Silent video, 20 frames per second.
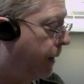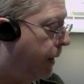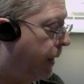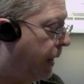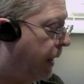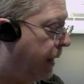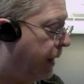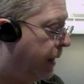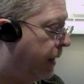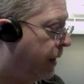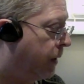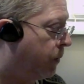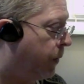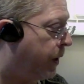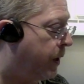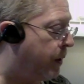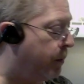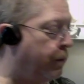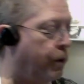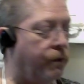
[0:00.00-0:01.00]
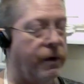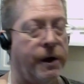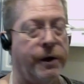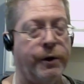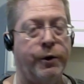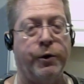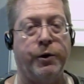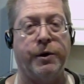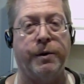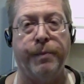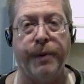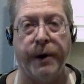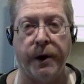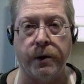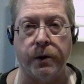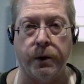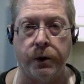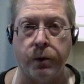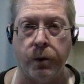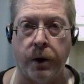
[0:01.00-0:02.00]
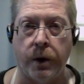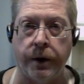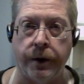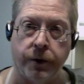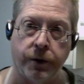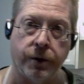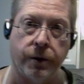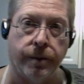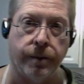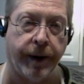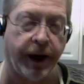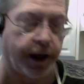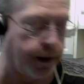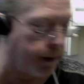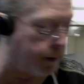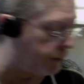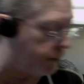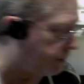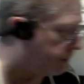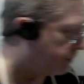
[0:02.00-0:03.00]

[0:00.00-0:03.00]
And then we can move on to some pickles while those are baking.